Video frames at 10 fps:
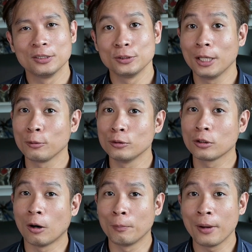Today I'm going to
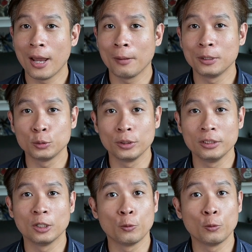compare between the